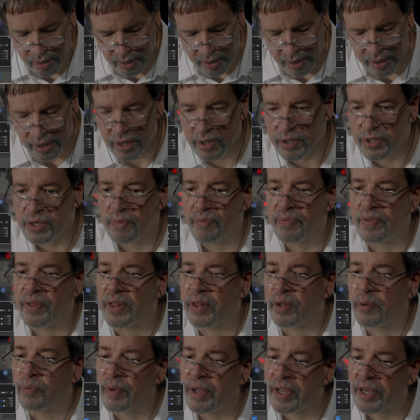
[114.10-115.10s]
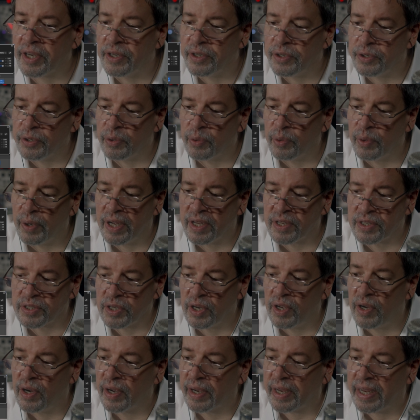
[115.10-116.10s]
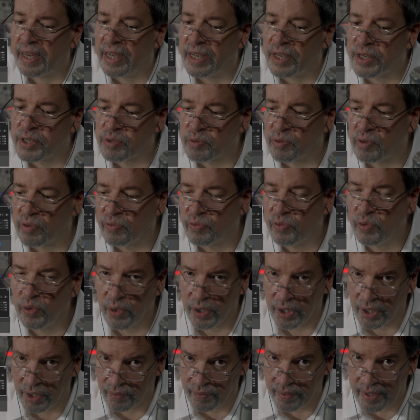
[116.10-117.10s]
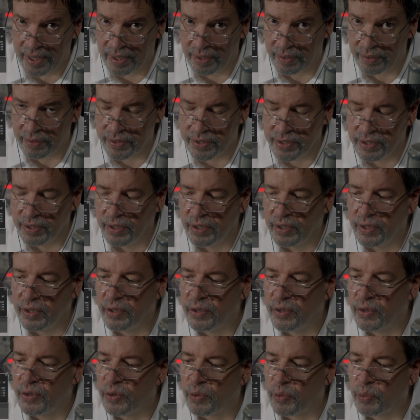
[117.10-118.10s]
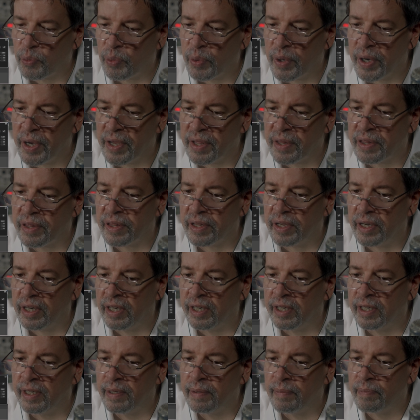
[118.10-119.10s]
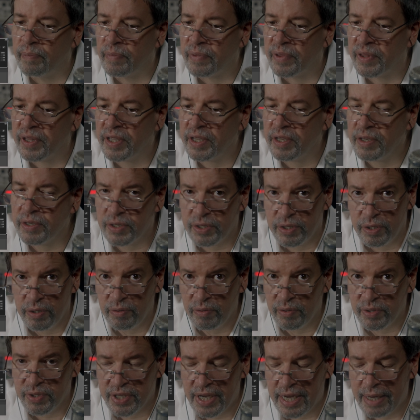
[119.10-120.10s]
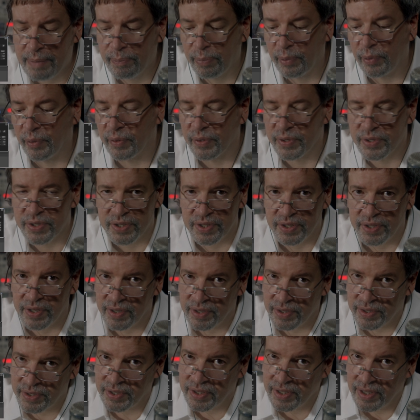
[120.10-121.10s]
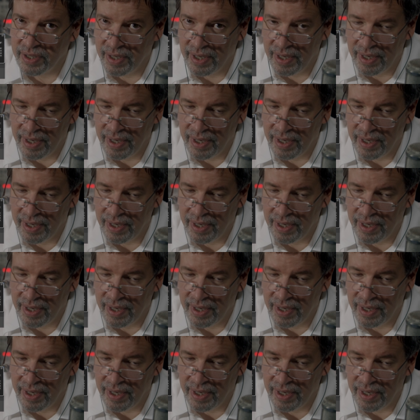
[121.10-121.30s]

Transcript: Here's something that we can do as long as we're fooling around with um, these new samples. There's,